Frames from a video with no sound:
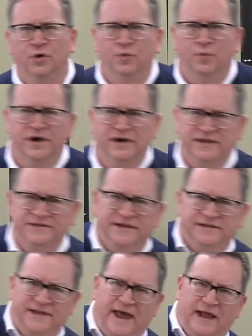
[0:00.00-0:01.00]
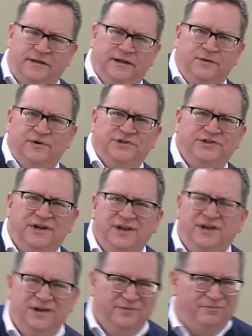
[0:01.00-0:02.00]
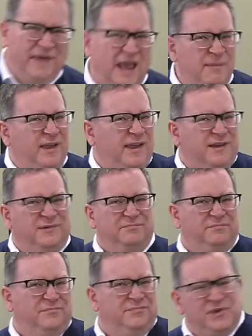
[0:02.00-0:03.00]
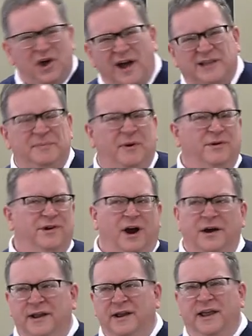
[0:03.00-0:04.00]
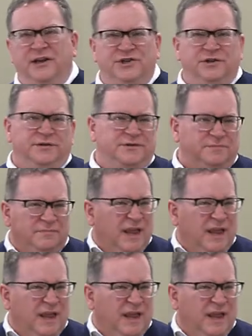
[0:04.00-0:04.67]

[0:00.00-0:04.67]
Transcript: what it is exactly, which maybe talks about guardian angels.